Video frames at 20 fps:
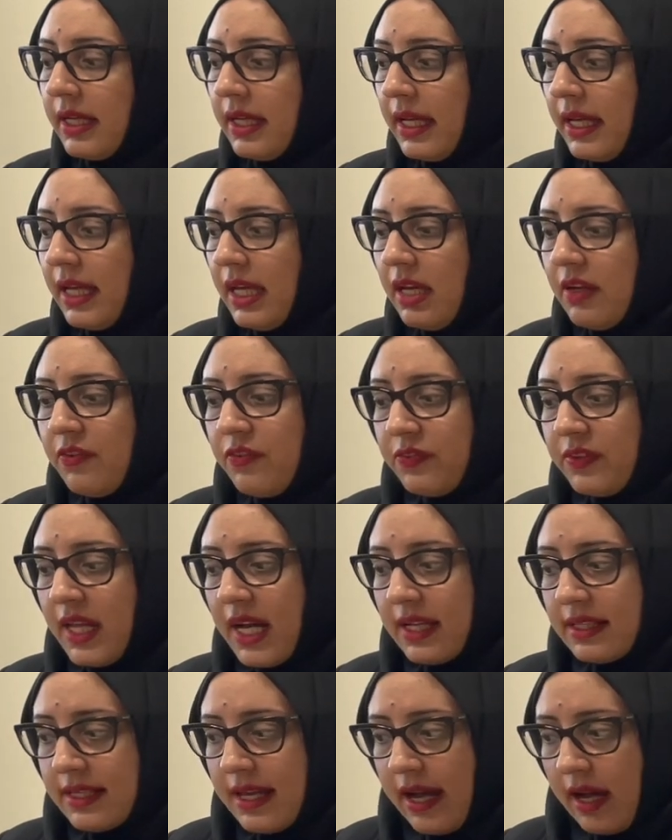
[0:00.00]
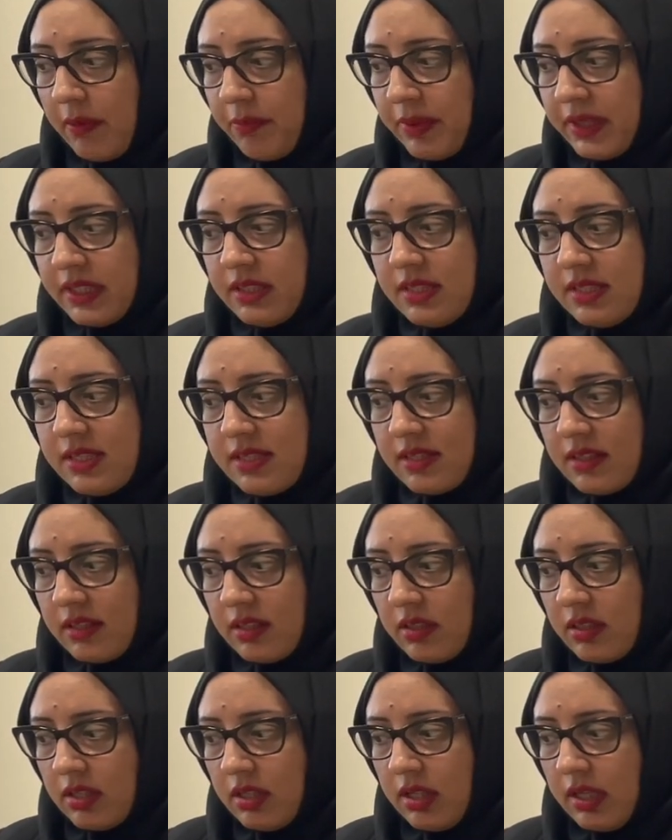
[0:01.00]
If that happens,
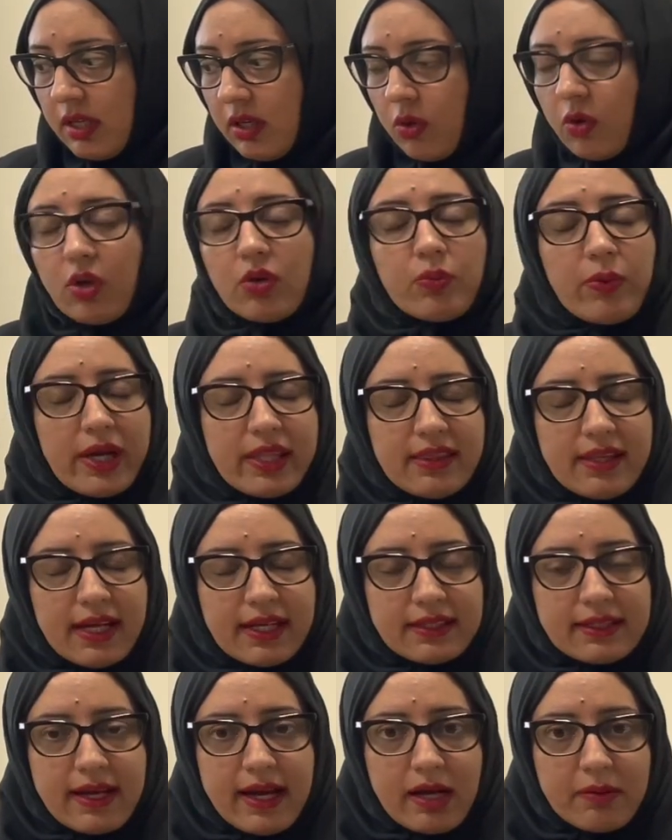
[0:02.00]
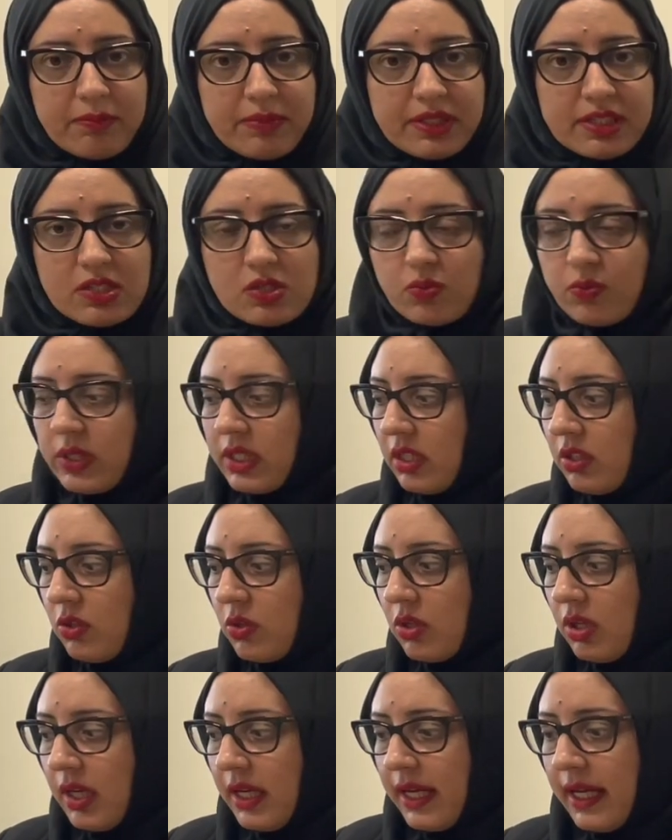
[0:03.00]
or when that happens, we can go
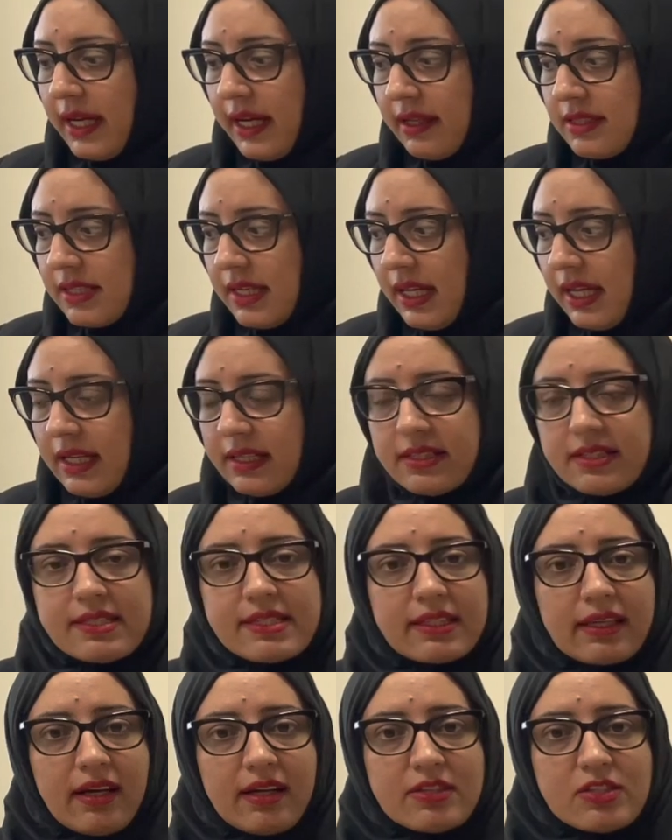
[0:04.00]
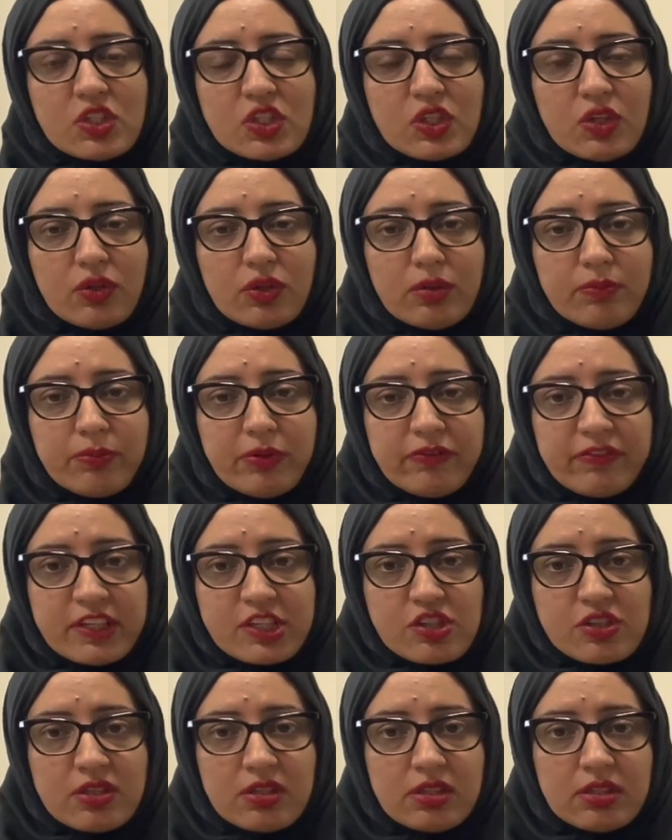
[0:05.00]
ahead and discuss your
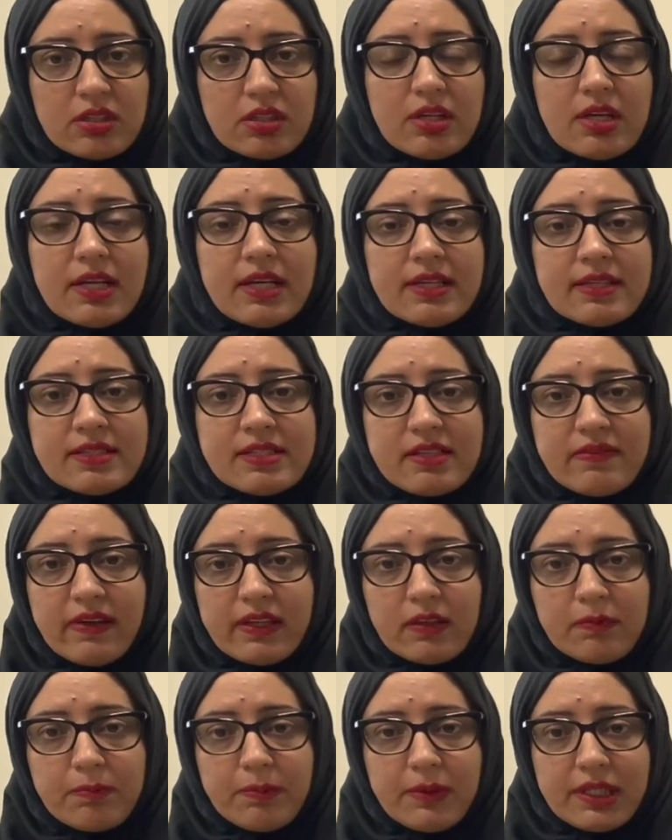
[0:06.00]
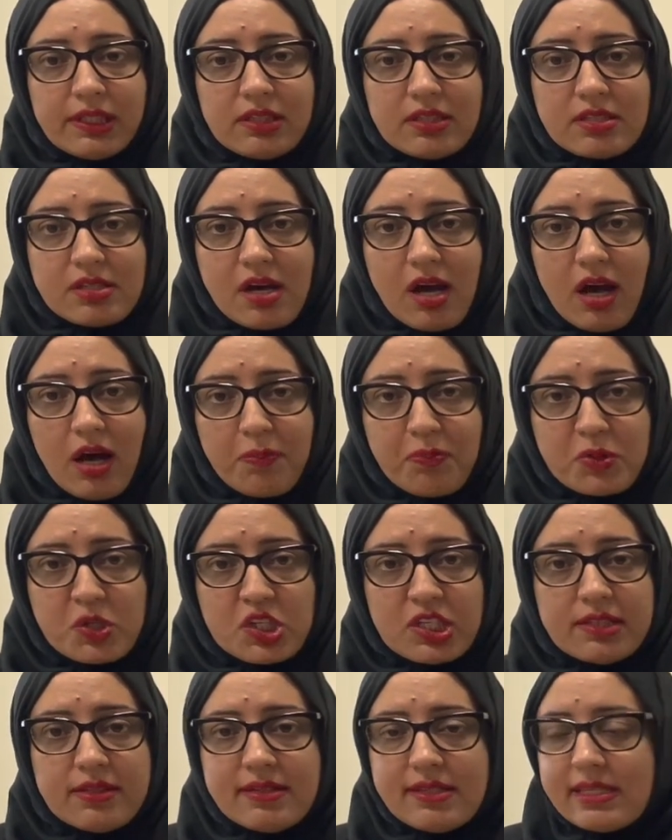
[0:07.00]
professional development
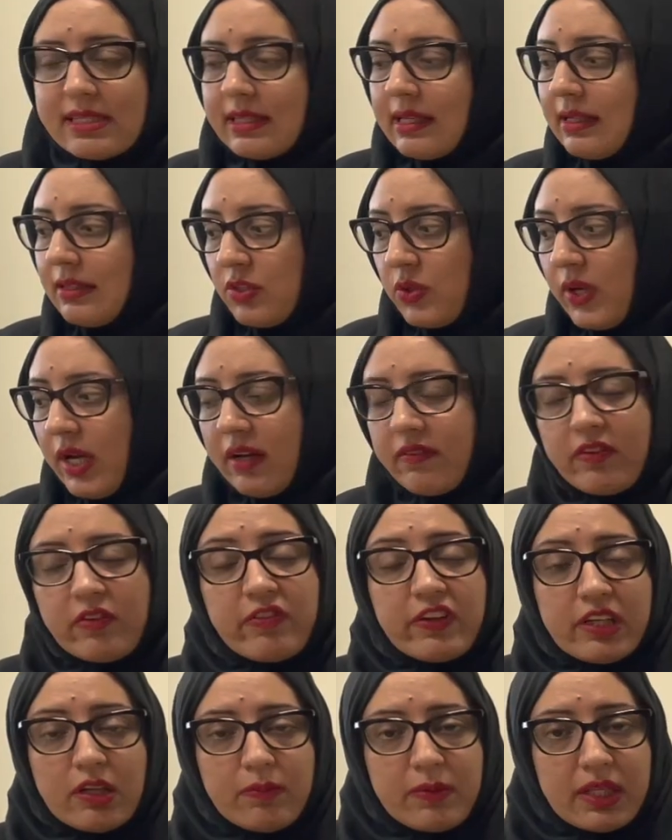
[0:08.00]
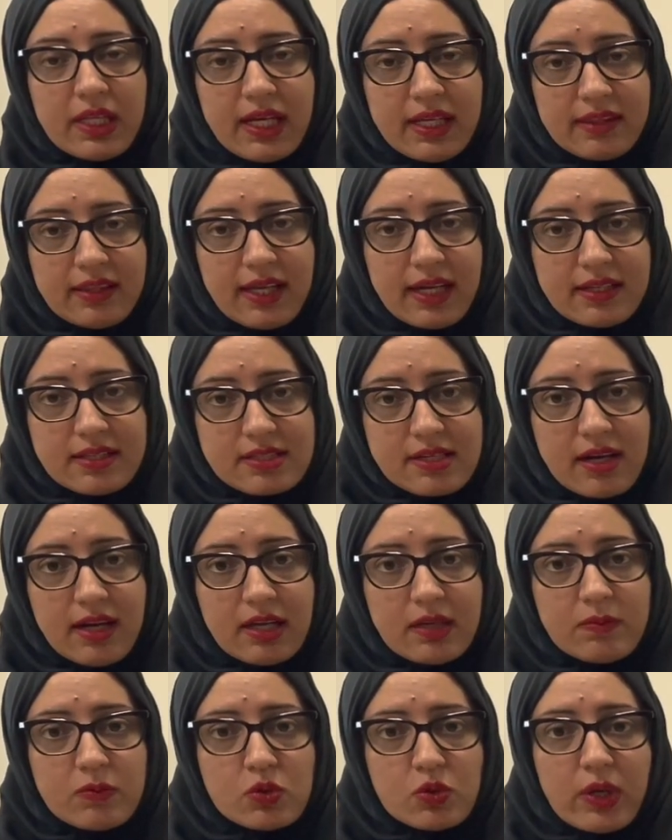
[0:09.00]
options that you have available at that
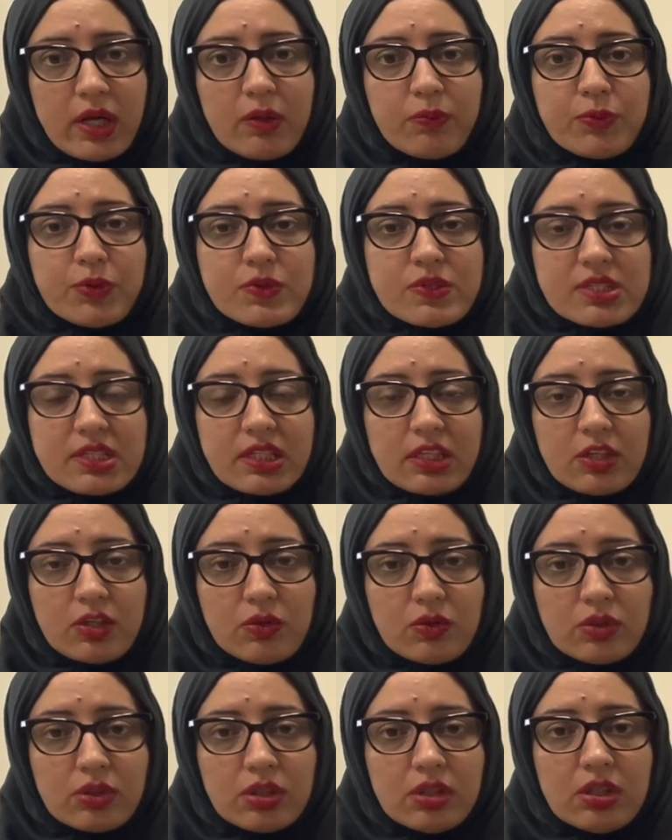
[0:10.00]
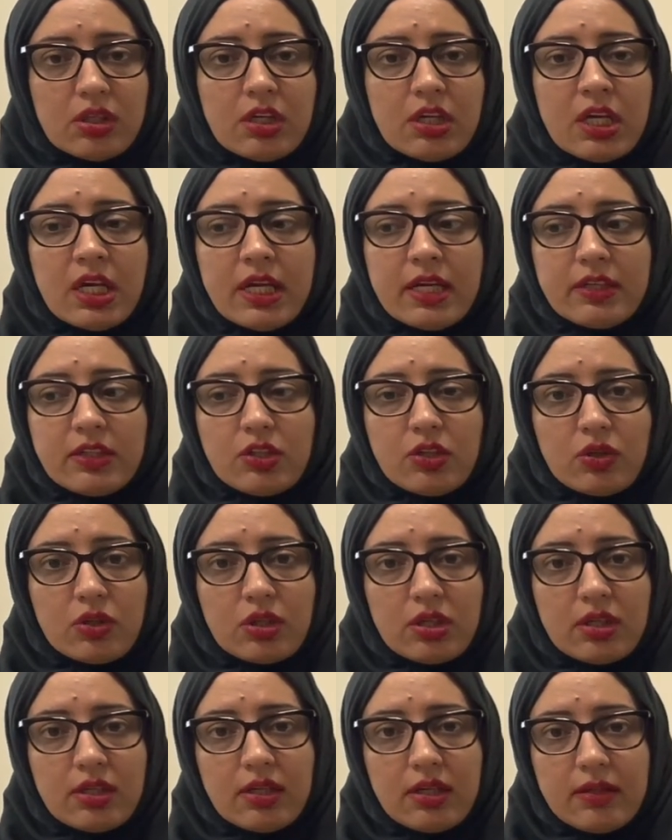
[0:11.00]
time to help you secure
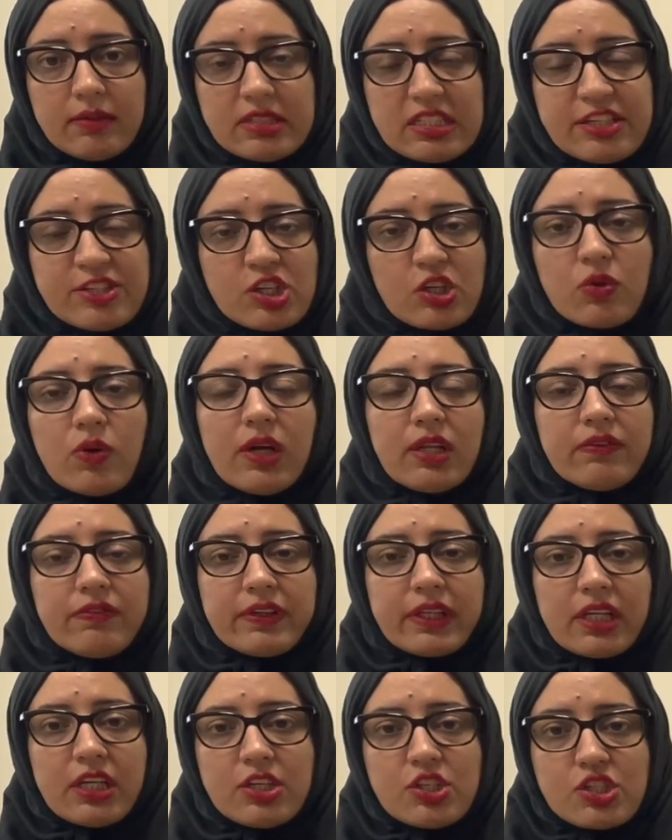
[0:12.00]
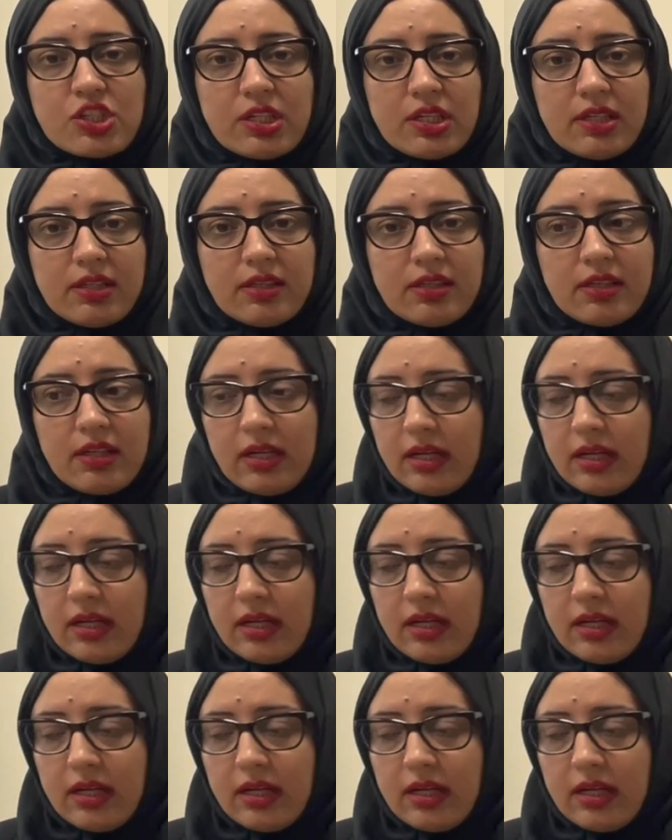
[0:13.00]
your teaching qualification